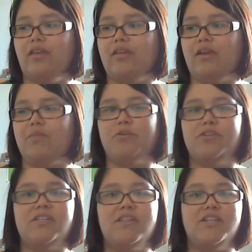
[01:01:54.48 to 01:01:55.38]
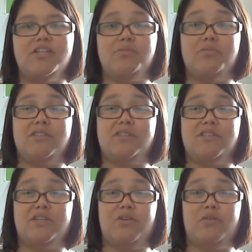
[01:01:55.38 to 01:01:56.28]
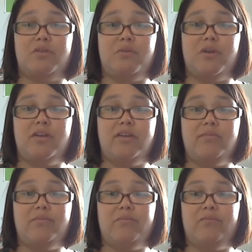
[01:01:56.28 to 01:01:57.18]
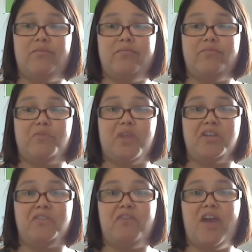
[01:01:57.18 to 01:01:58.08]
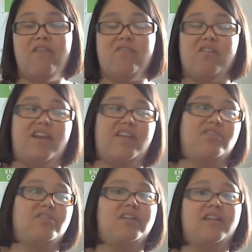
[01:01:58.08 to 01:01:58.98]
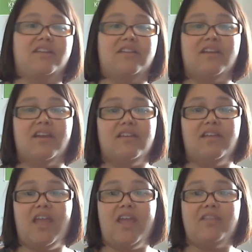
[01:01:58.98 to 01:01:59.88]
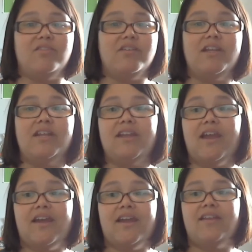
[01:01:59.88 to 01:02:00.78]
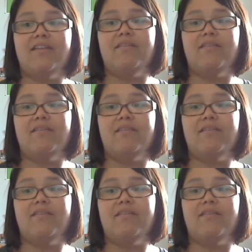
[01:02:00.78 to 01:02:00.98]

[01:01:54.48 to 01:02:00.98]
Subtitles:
a person that just wants to go to work 9 to 5 or 8:30 to 9, 8:30 to 9,